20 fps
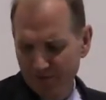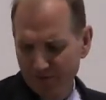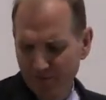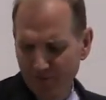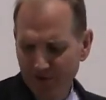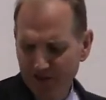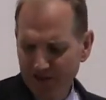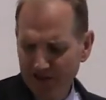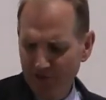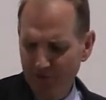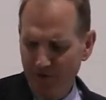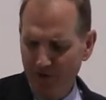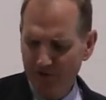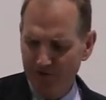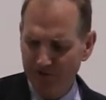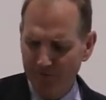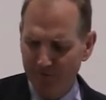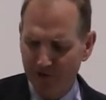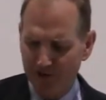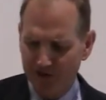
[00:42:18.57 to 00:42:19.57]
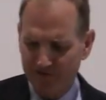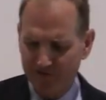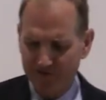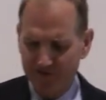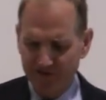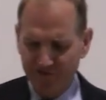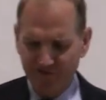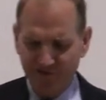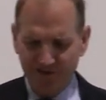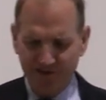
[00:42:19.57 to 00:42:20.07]
when he wrote the book The
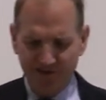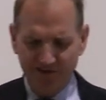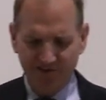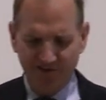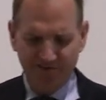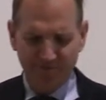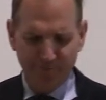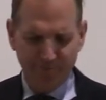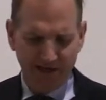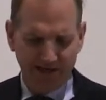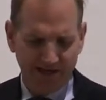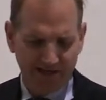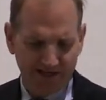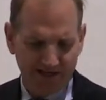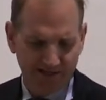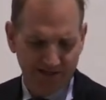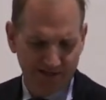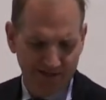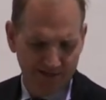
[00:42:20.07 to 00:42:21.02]
Descent of Man.